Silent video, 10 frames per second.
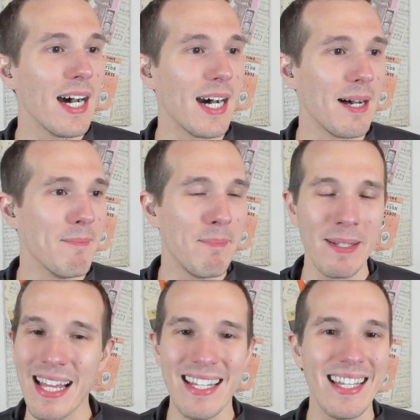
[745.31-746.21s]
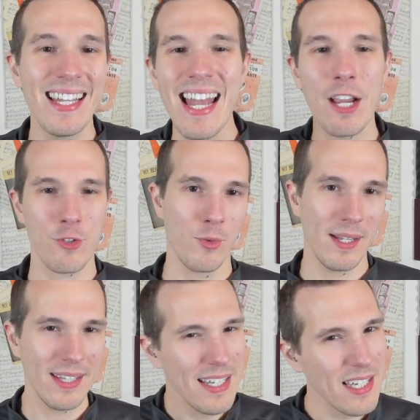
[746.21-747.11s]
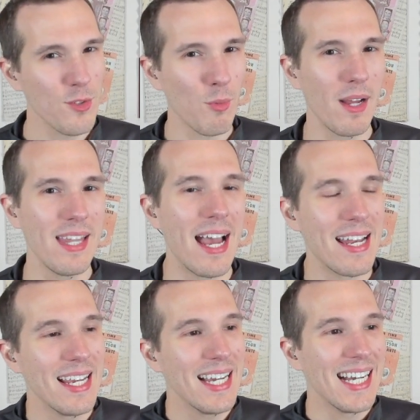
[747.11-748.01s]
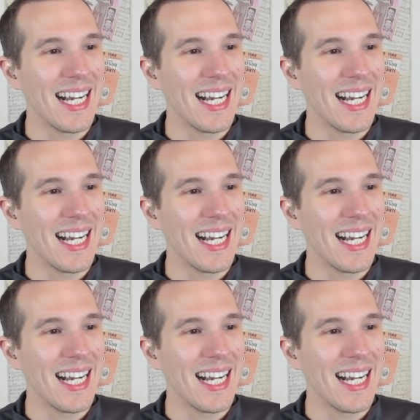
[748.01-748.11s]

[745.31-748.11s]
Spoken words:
But then the next one, this is one that